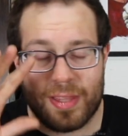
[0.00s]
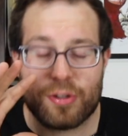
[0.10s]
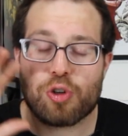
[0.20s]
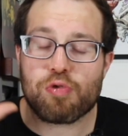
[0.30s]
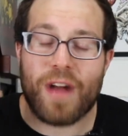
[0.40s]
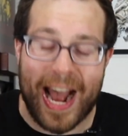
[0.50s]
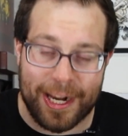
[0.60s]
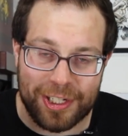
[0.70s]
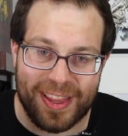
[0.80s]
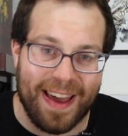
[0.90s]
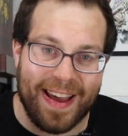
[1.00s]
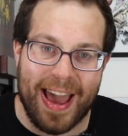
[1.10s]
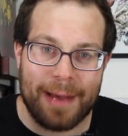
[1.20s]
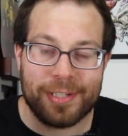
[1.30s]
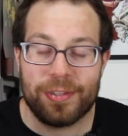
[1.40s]
the trash that I
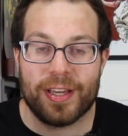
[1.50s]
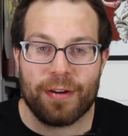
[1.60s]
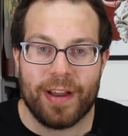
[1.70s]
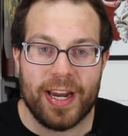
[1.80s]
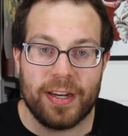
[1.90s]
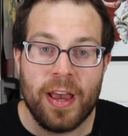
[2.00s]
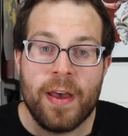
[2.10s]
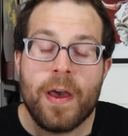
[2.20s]
absolutely created,